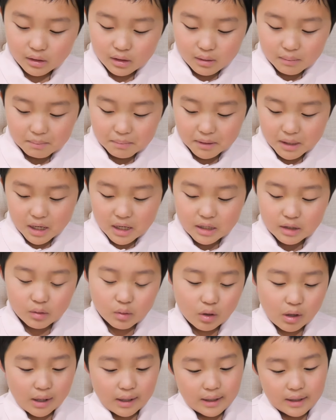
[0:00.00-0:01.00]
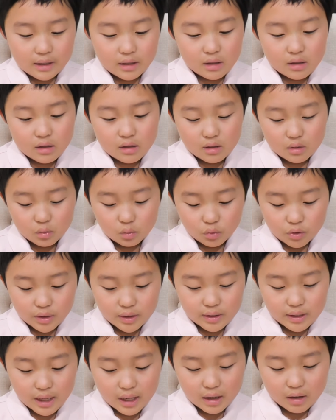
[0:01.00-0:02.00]
But anyway, we
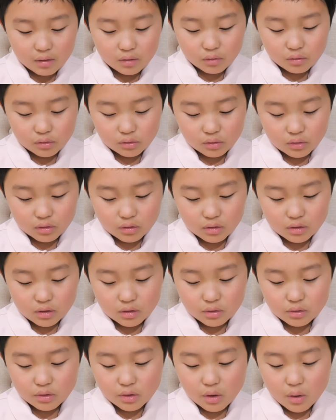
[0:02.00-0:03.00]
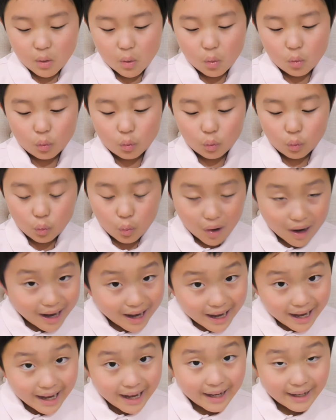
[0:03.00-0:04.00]
now learn
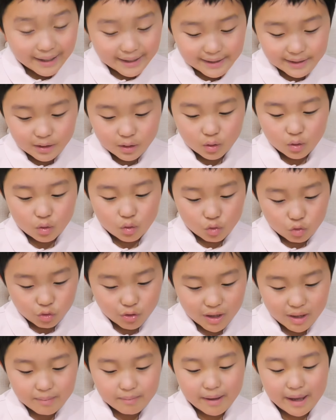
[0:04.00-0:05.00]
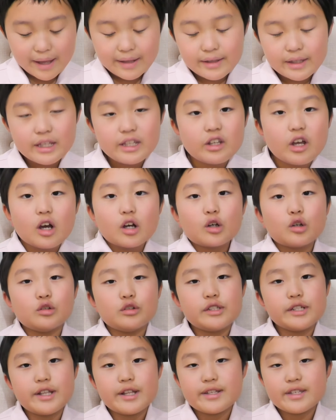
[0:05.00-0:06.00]
why Crane Man did not go
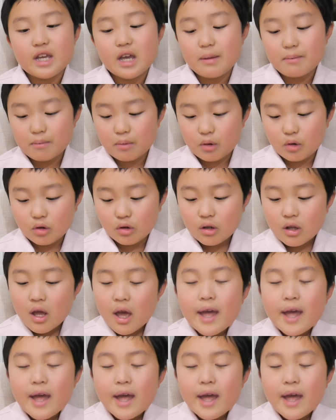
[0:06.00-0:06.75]
to the temple.